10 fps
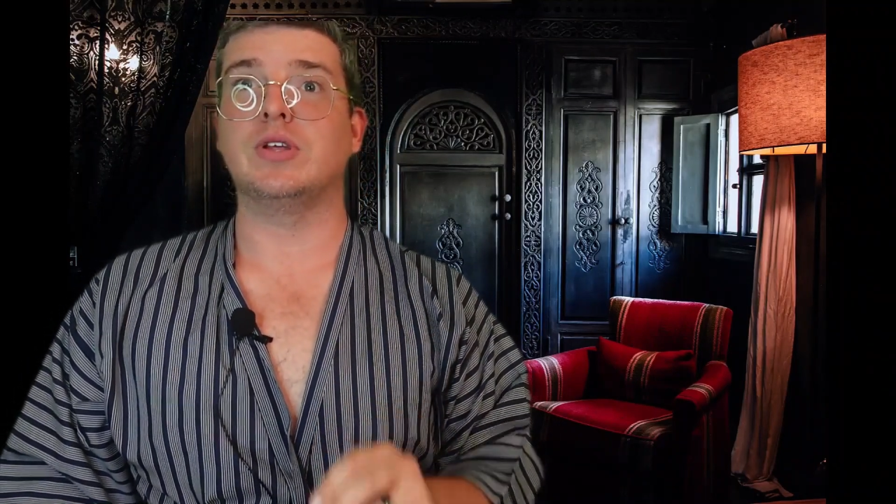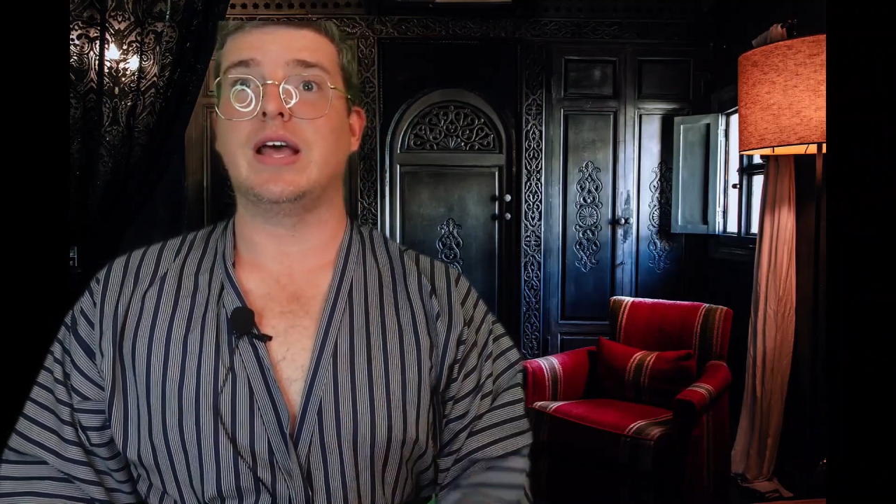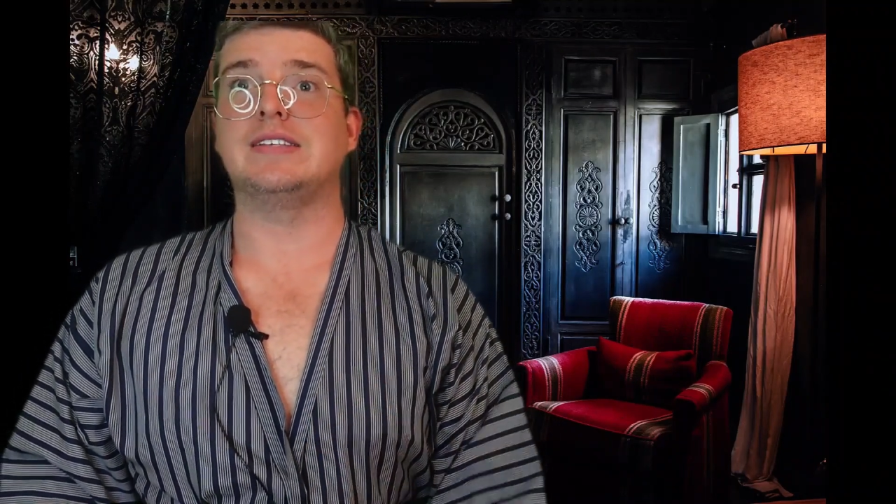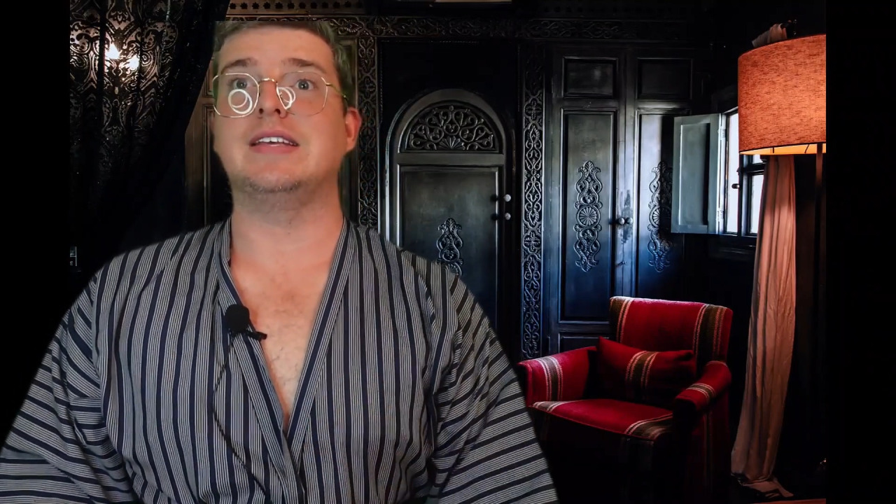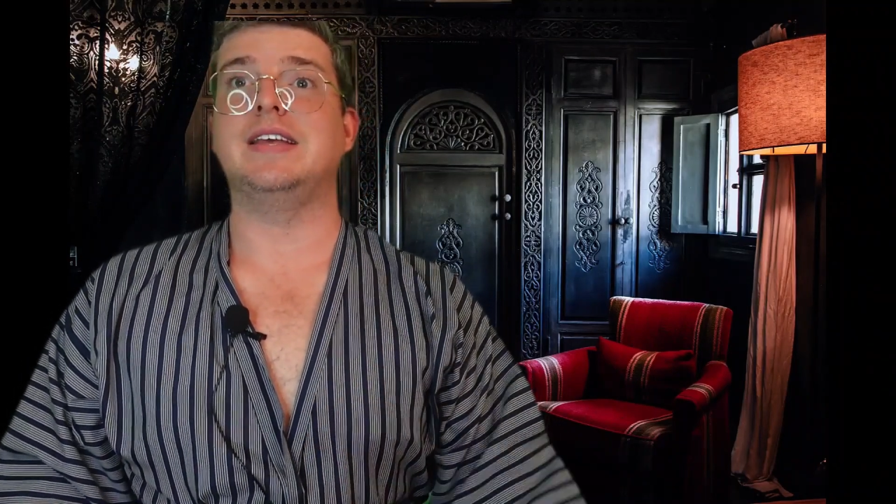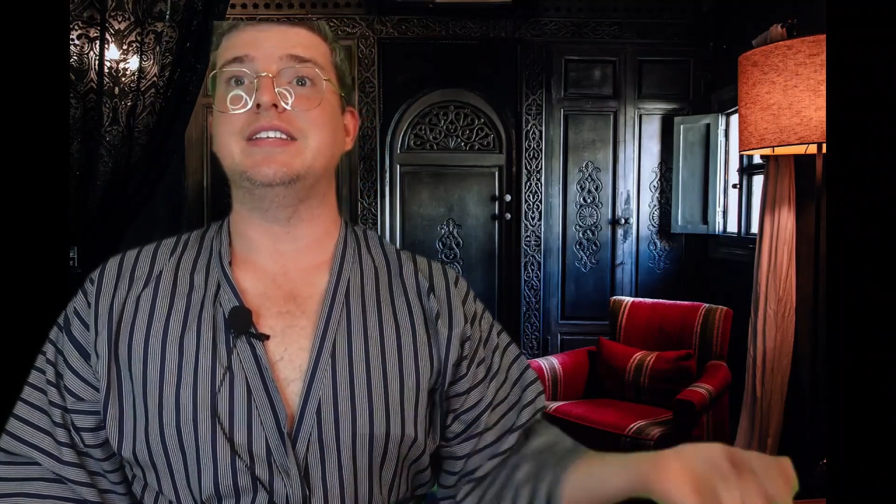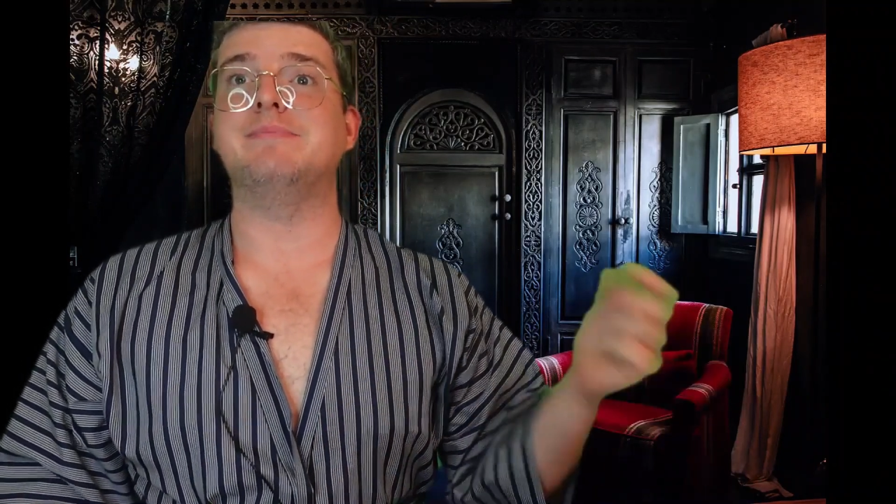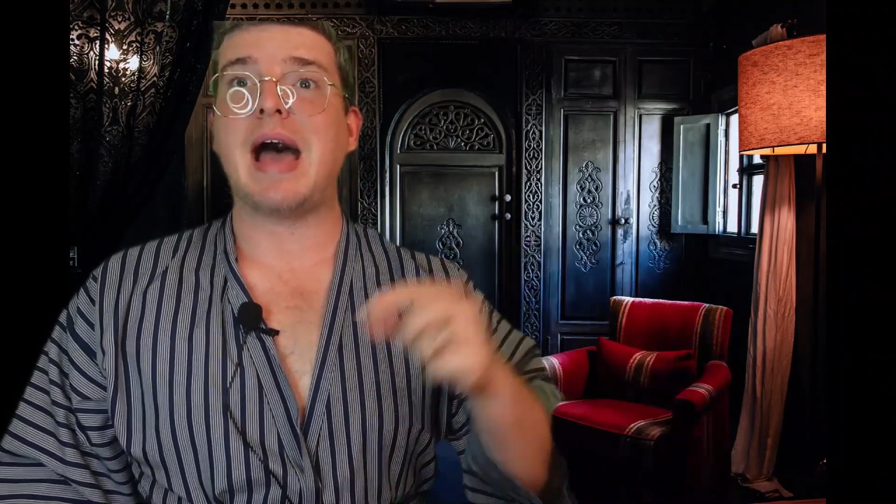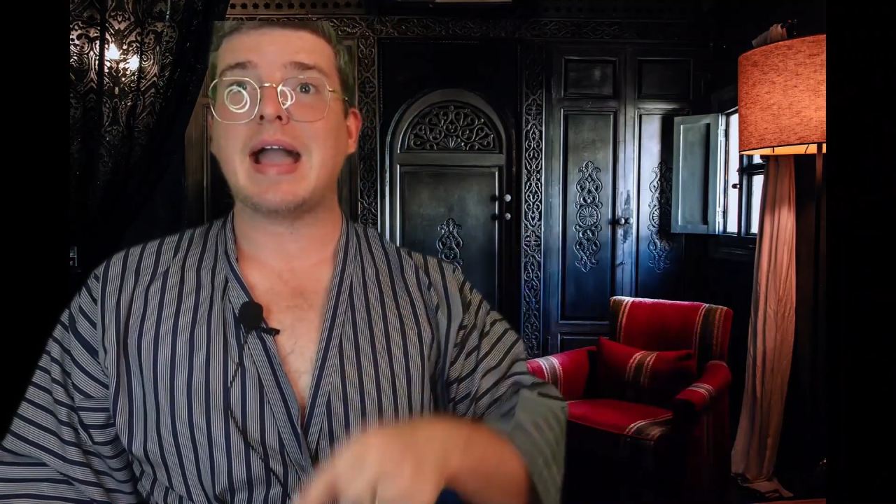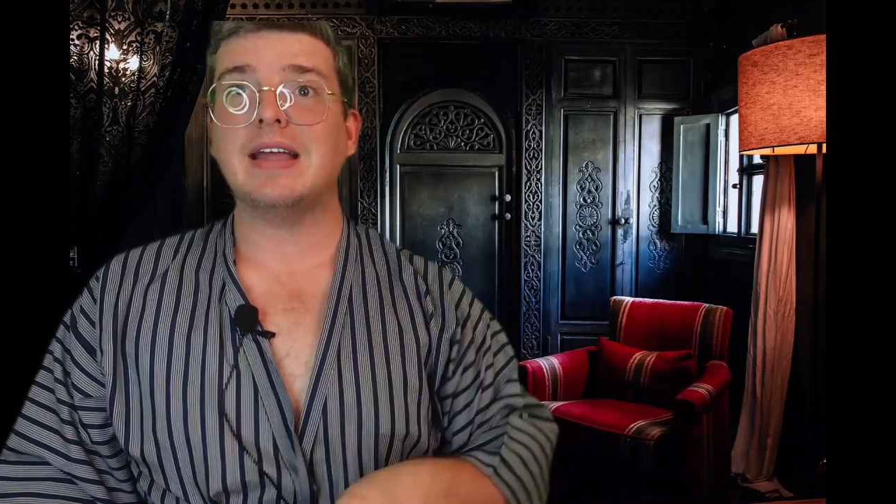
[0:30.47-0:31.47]
realizing he's
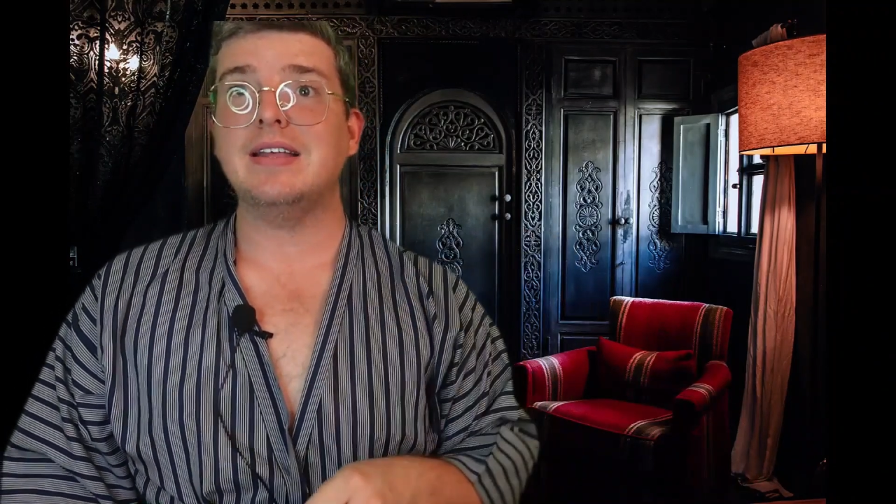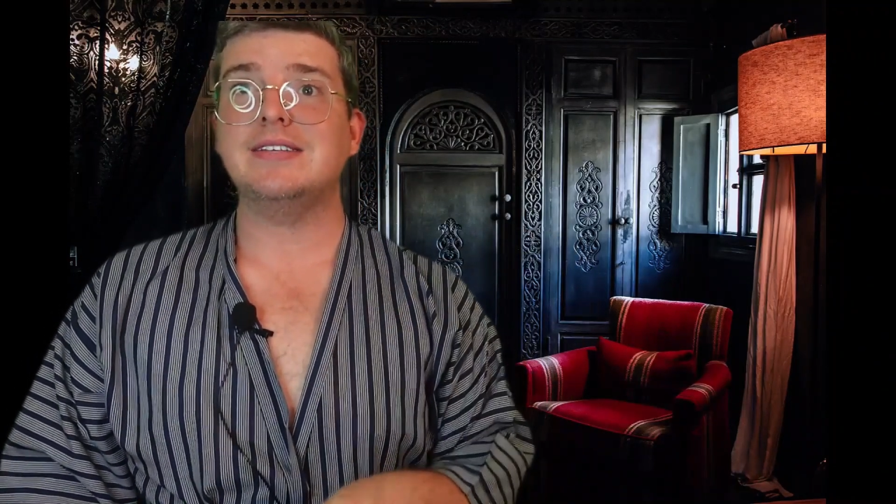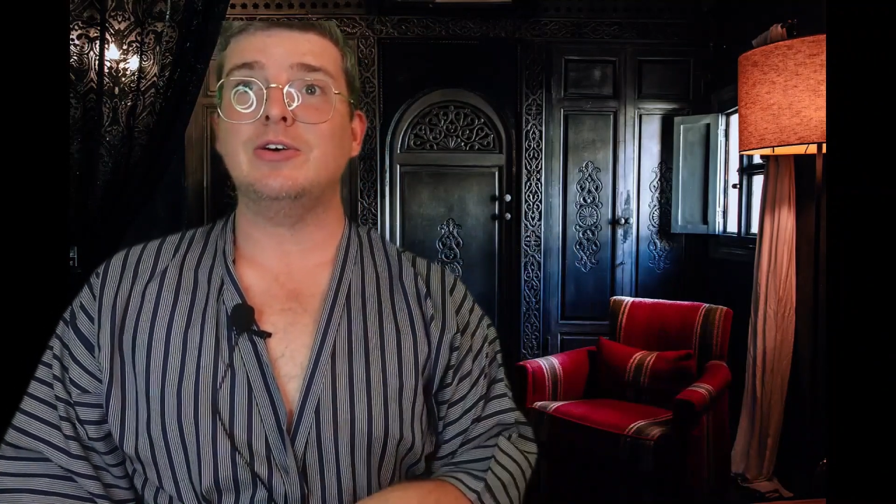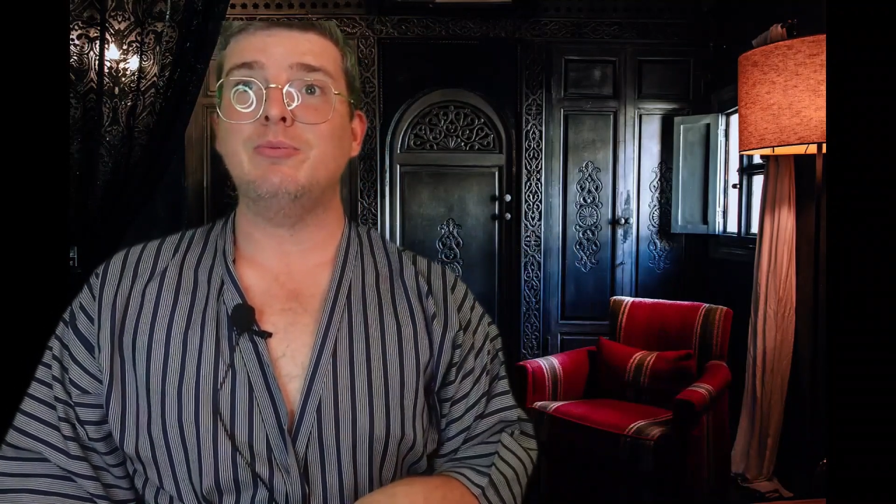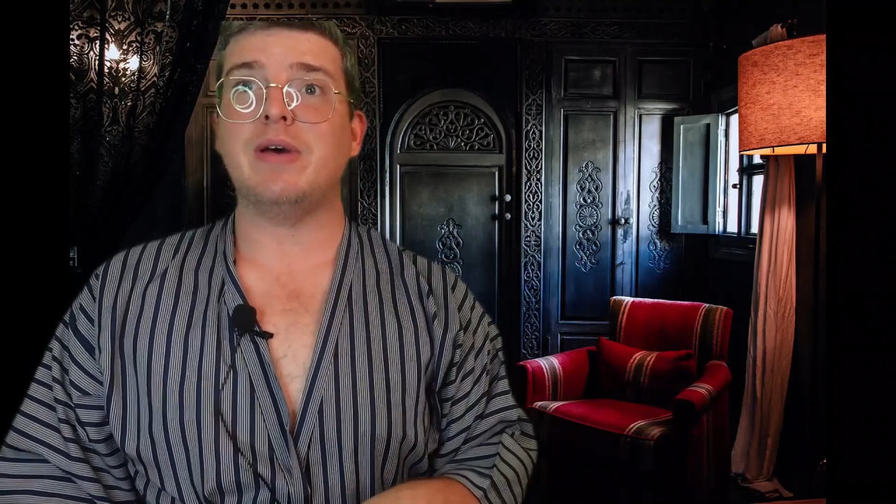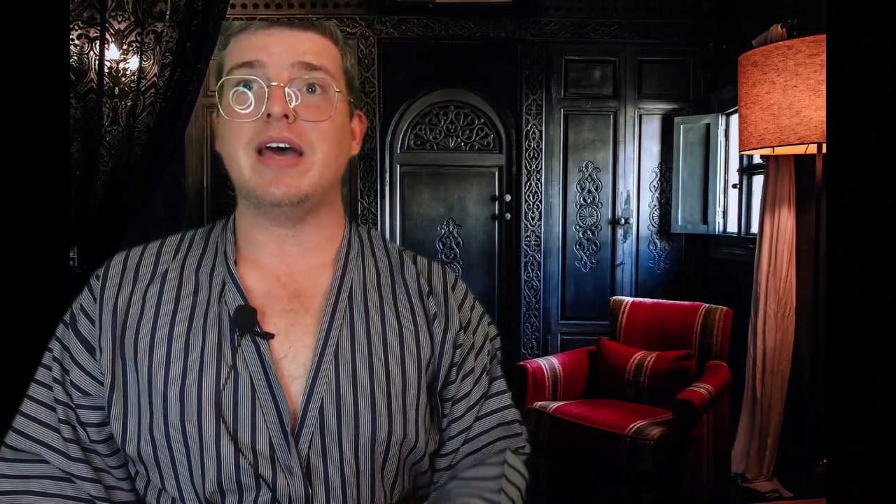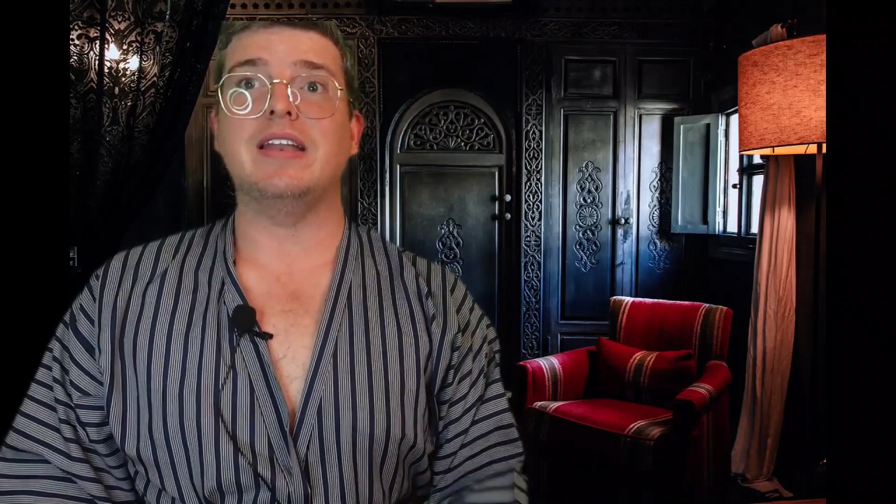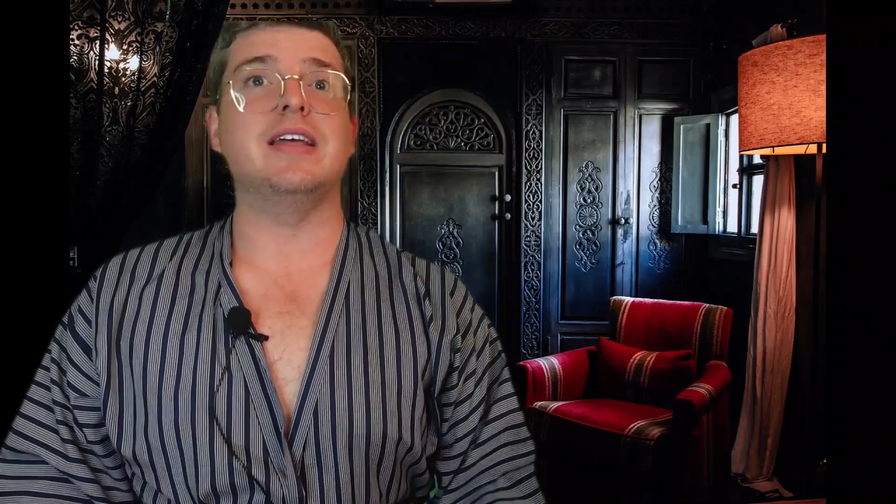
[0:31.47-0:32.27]
back in his own bed,